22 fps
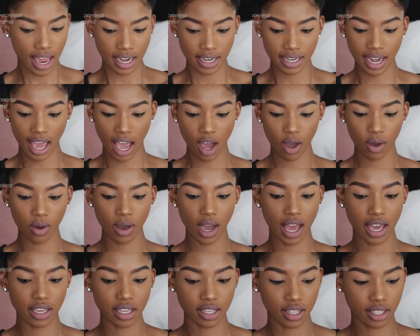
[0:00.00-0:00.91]
Now
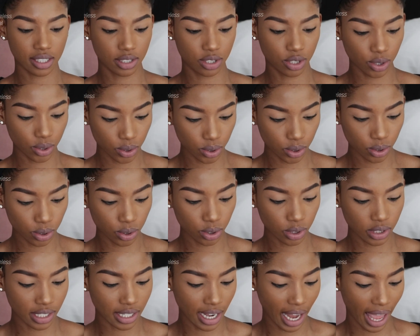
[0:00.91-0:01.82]
I
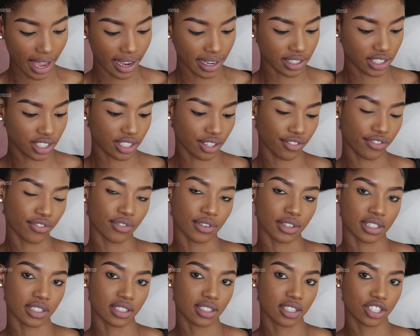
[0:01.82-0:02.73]
do like
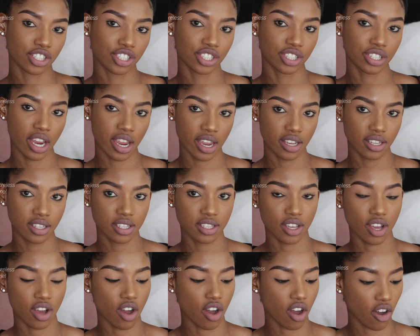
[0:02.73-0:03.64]
different
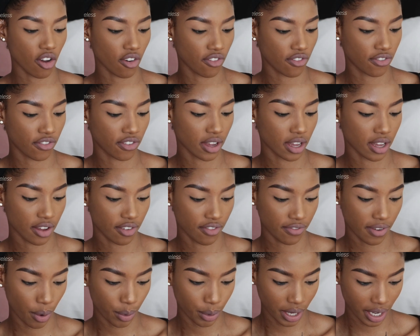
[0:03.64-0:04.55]
shades of
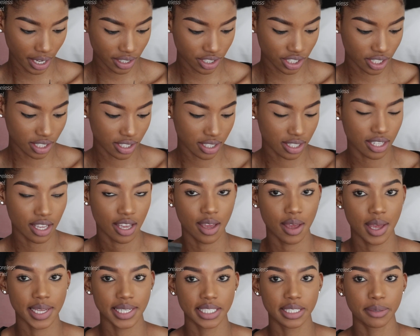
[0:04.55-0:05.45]
foundations
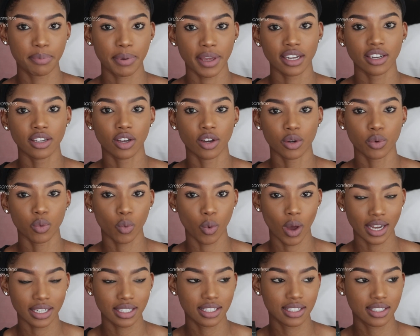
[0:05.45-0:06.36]
depending on
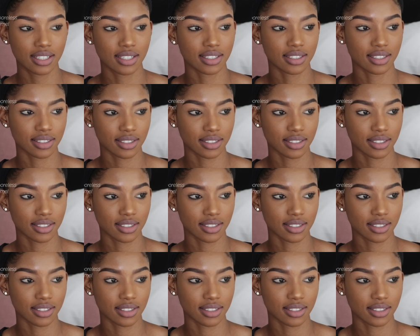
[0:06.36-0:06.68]
what